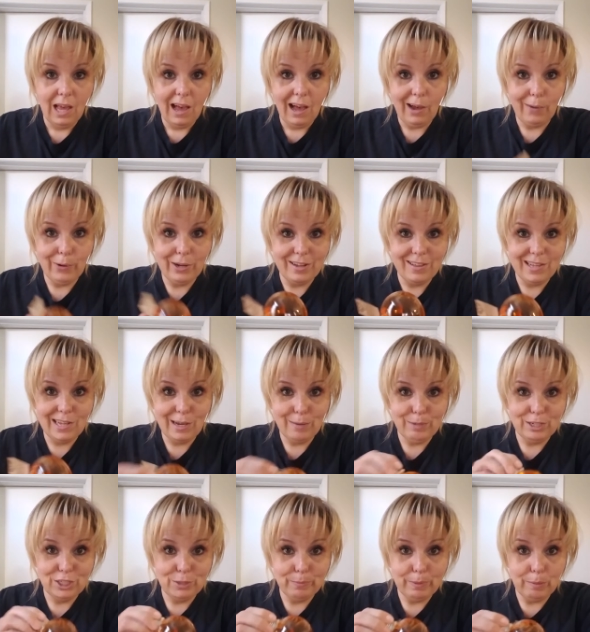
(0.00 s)
I want to see how
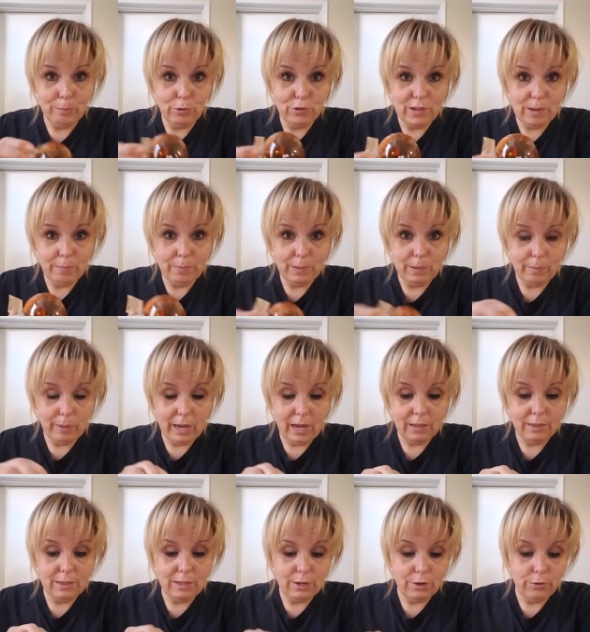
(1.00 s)
much it bubbles up in the
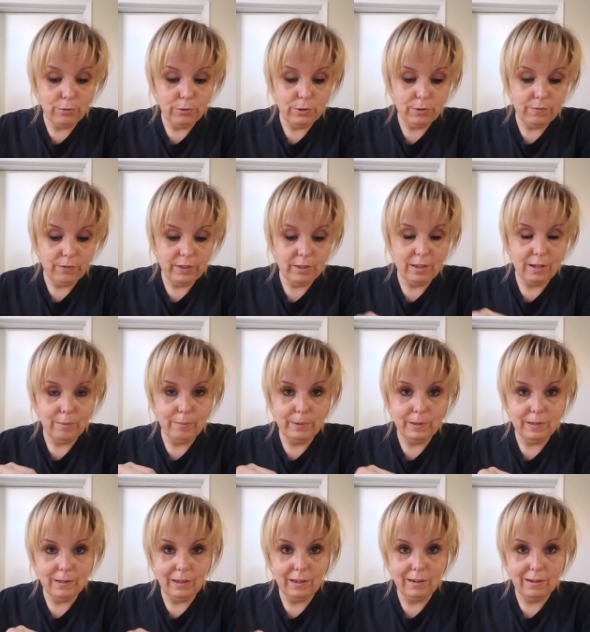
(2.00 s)
bath though, if it's going to
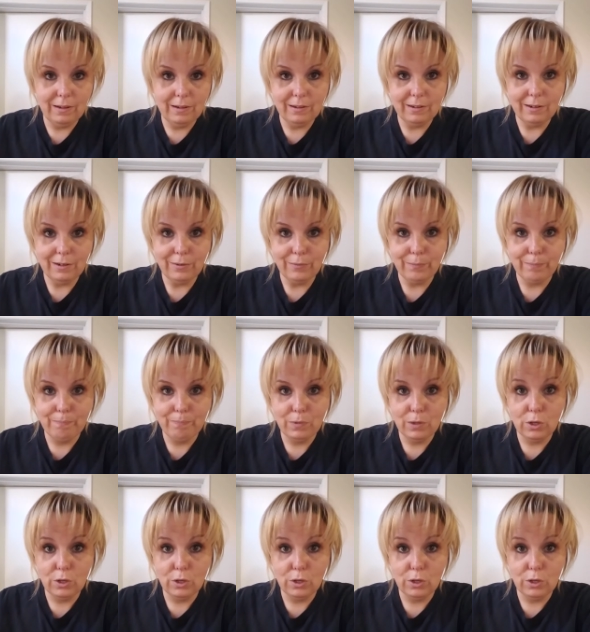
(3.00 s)
be like, you know,